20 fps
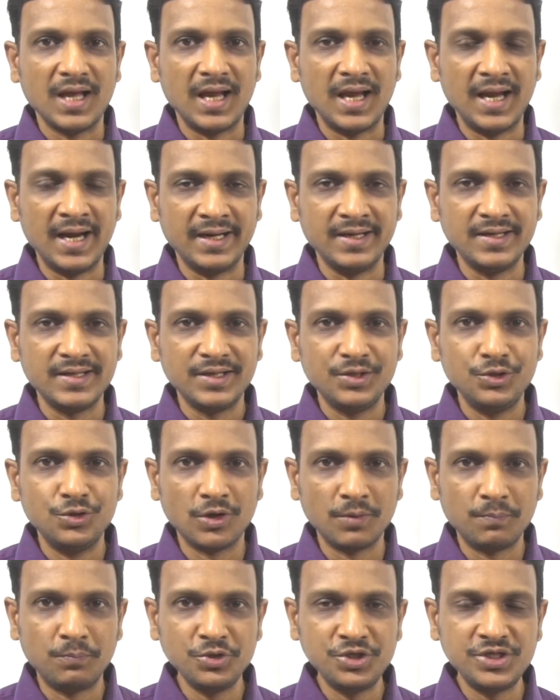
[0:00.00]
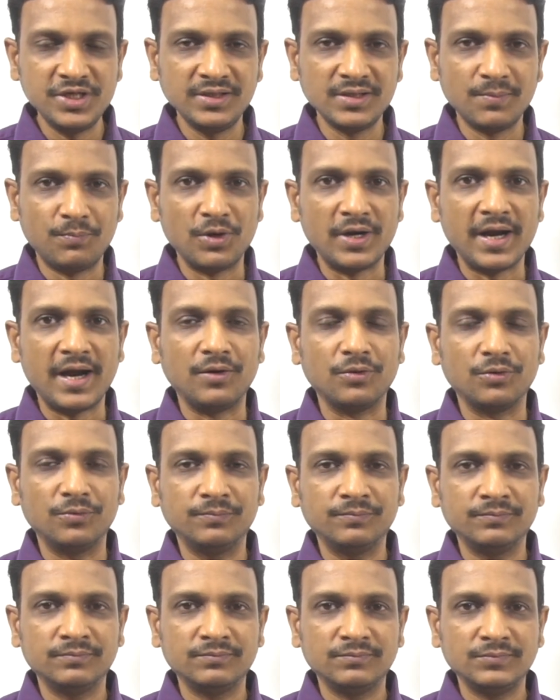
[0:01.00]
and you are pushing the potato.
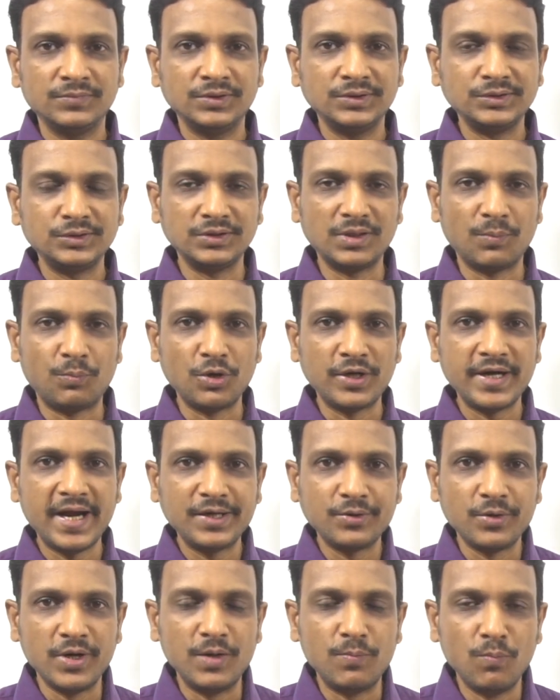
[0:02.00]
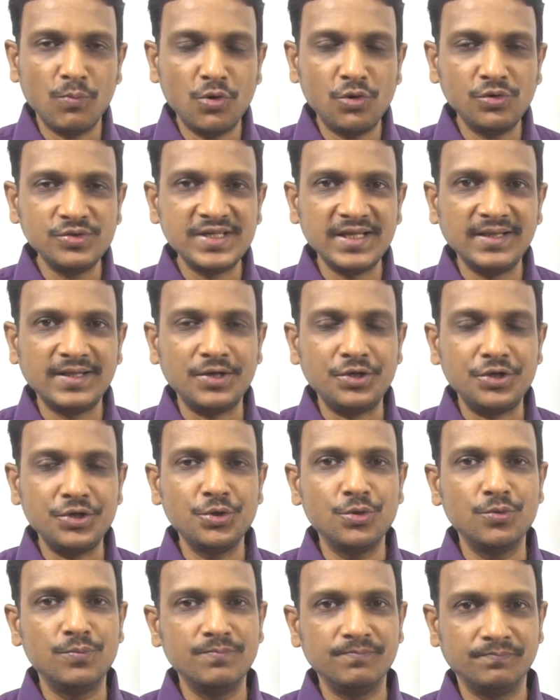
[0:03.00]
So the potato, it moves in the
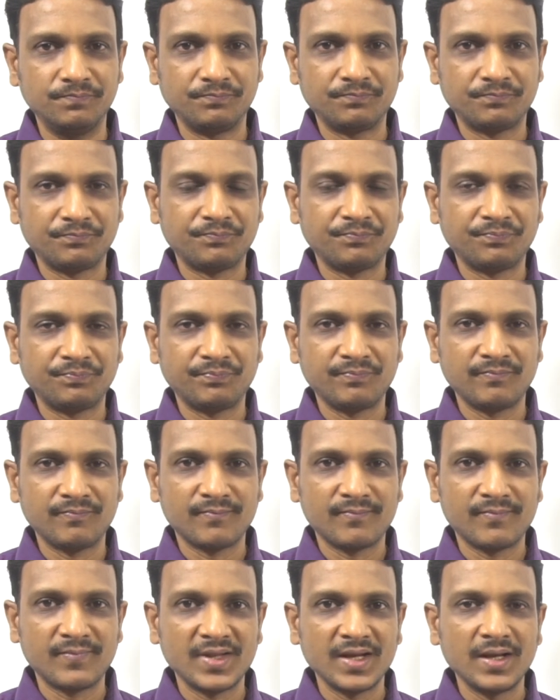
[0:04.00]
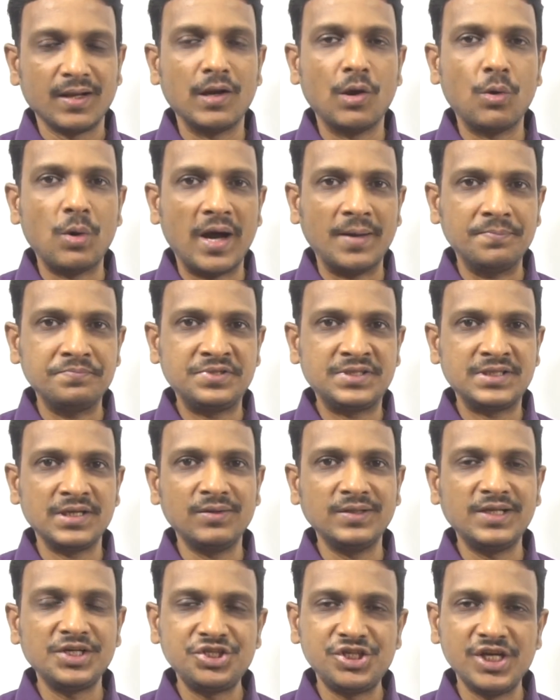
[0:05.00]
tube. Now
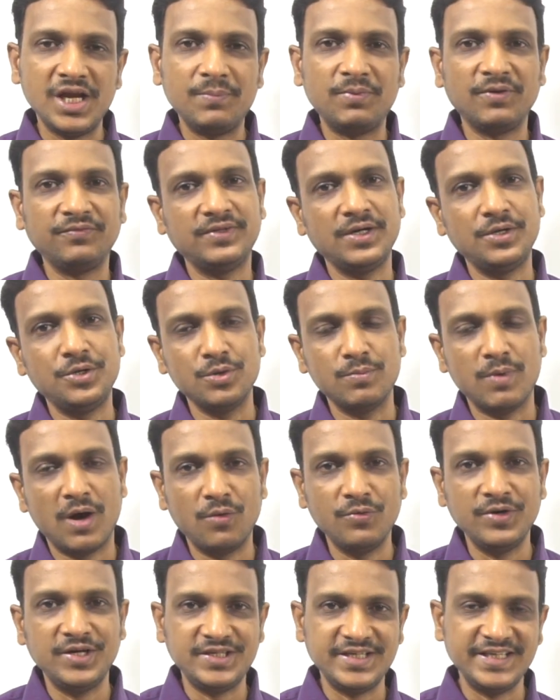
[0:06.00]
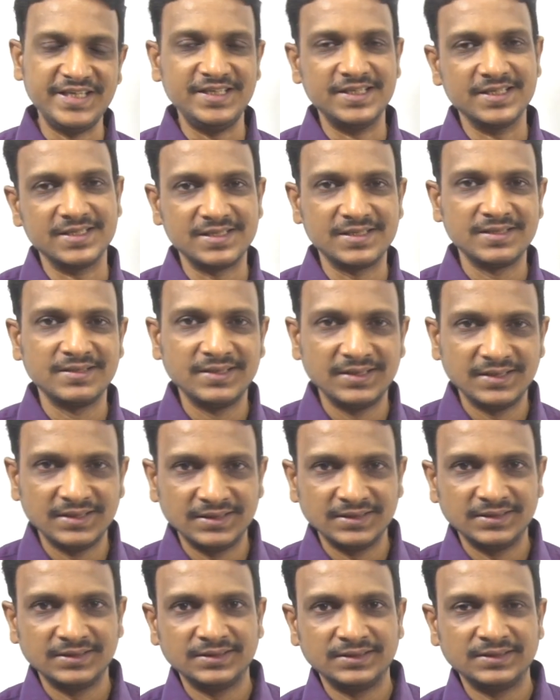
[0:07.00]
observe the shape of the tube, how it changes.
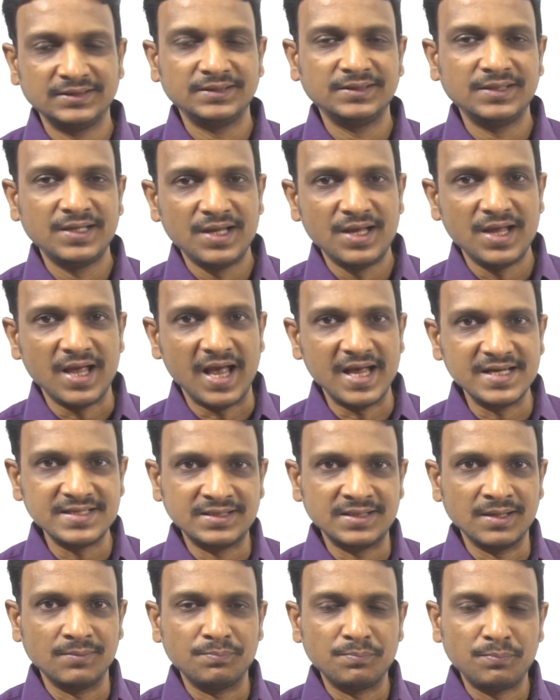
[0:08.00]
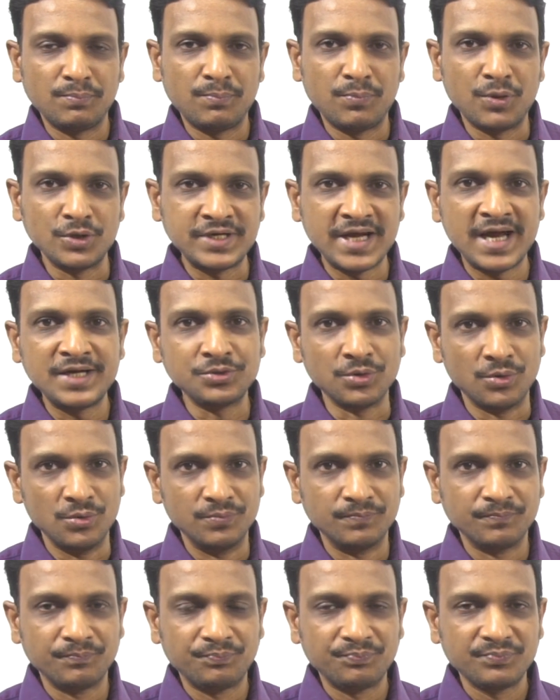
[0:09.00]
As the potato
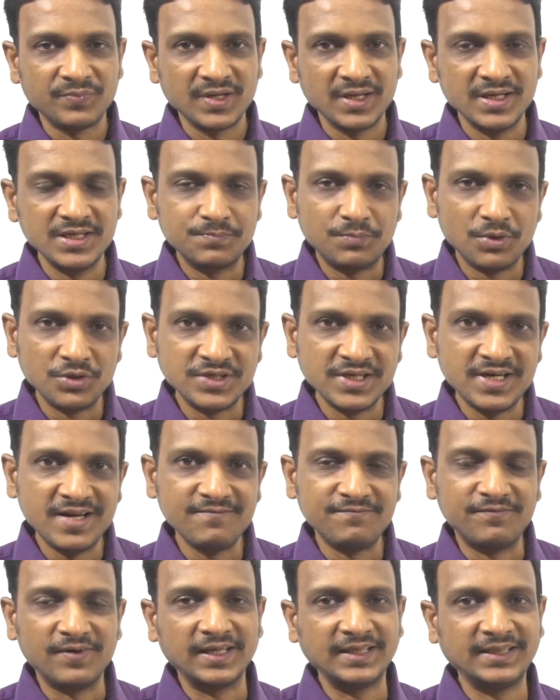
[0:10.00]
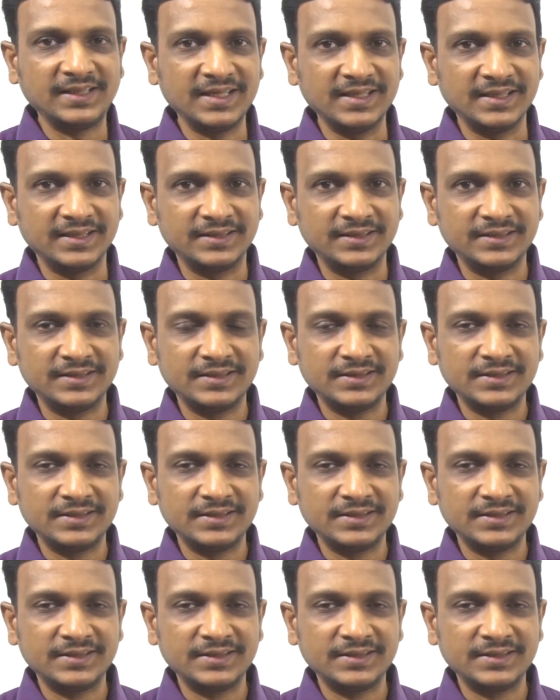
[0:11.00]
is proceeding further,